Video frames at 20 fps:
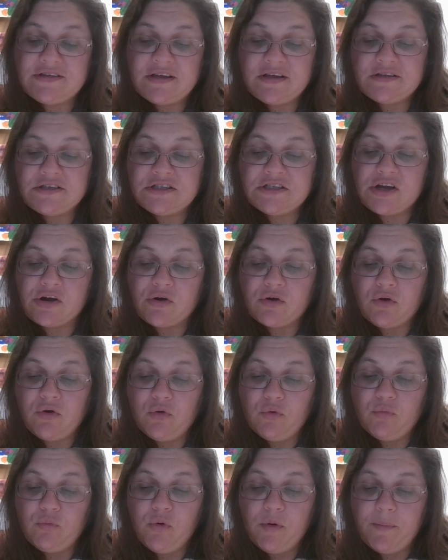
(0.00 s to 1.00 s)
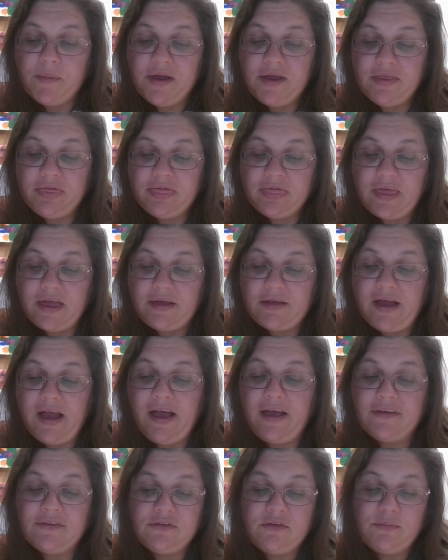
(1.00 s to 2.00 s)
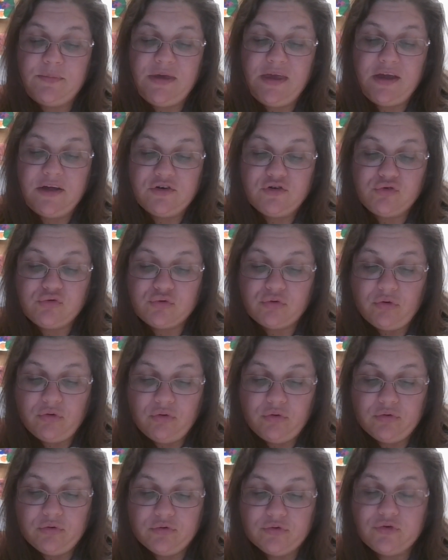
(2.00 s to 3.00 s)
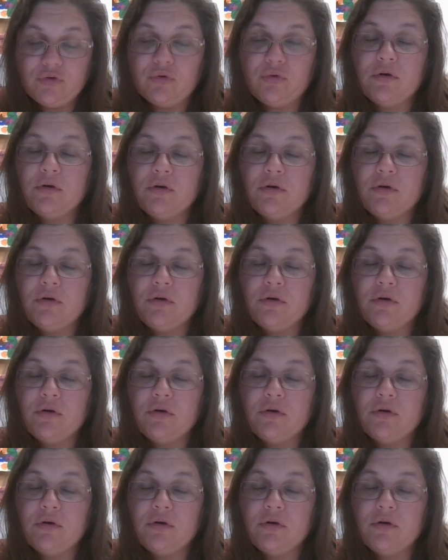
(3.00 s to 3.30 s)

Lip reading: the hysterical woman that has to be controlled